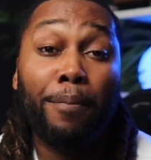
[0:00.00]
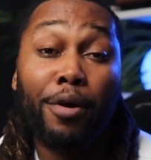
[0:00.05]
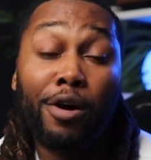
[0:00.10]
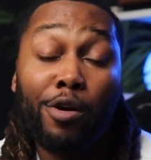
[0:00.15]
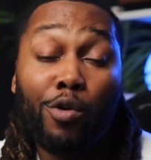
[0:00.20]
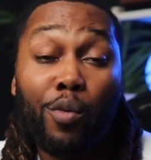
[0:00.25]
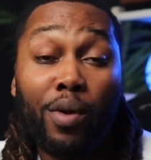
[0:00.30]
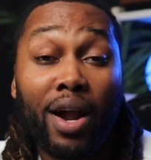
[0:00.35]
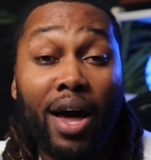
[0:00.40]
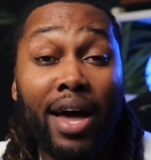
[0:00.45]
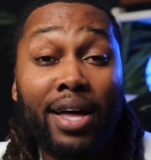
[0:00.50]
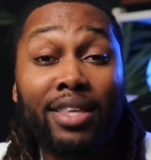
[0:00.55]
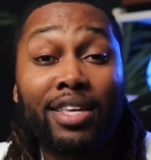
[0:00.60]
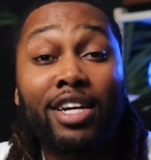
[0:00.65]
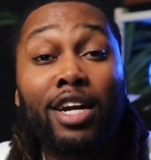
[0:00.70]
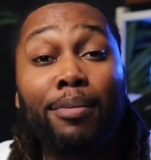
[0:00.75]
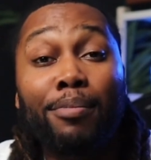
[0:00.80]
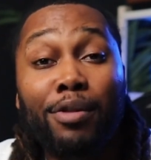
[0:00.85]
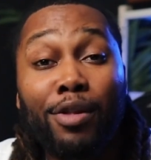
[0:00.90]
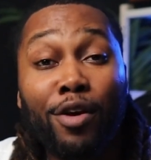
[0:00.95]
But what I
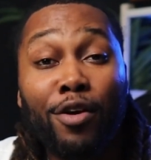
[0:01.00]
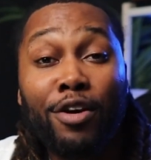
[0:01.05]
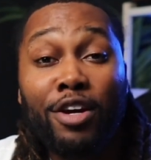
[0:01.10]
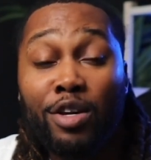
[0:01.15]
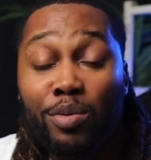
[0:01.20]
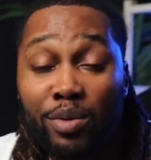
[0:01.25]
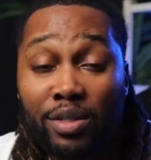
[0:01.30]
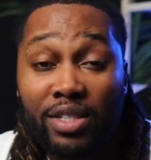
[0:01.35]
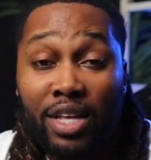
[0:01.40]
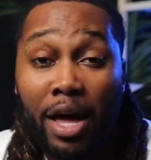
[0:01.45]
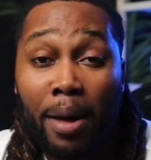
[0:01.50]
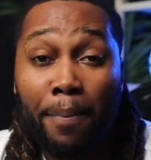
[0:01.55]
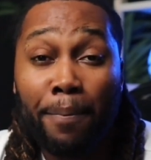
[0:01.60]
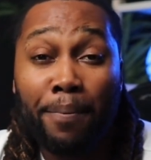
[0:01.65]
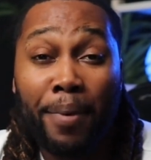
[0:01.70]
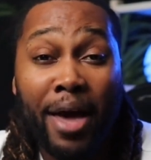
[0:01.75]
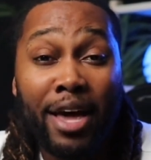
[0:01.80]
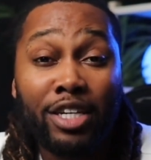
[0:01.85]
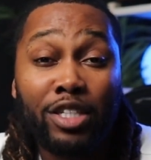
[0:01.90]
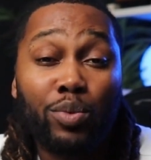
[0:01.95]
ended up learning was
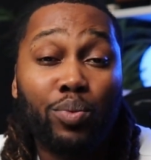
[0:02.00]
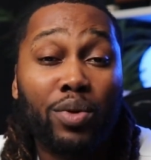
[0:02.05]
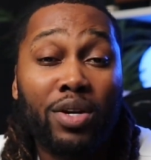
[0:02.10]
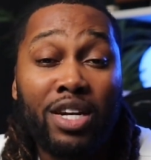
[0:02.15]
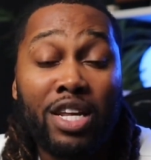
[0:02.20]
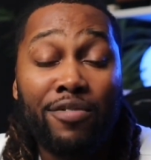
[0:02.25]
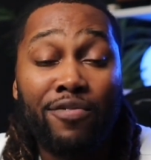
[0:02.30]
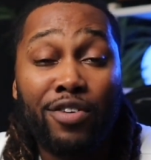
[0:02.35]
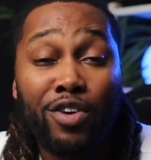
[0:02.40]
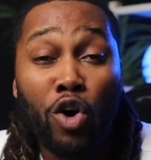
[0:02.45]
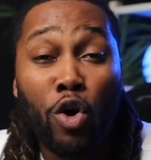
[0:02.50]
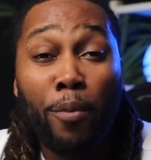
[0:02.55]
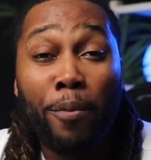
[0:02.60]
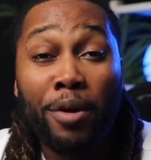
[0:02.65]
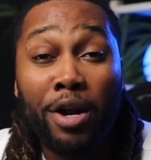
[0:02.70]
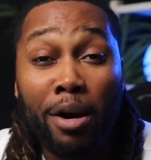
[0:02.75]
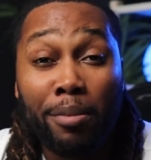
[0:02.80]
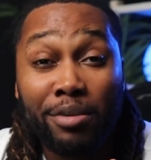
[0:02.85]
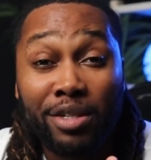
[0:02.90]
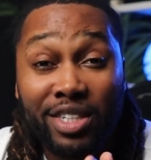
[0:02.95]
that banks wouldn't even
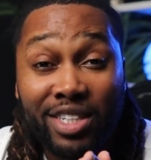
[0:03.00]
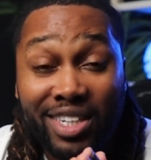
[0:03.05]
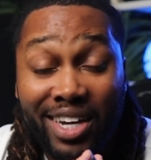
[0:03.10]
open up